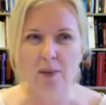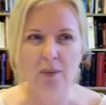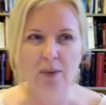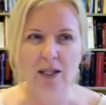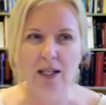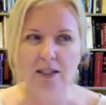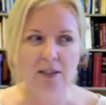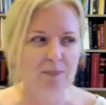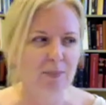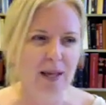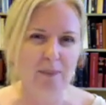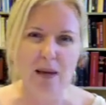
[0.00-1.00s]
I realized
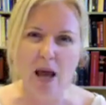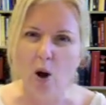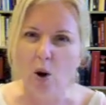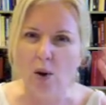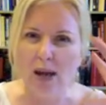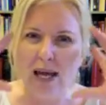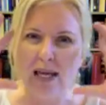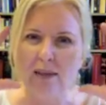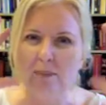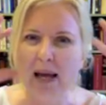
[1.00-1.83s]
my whole head,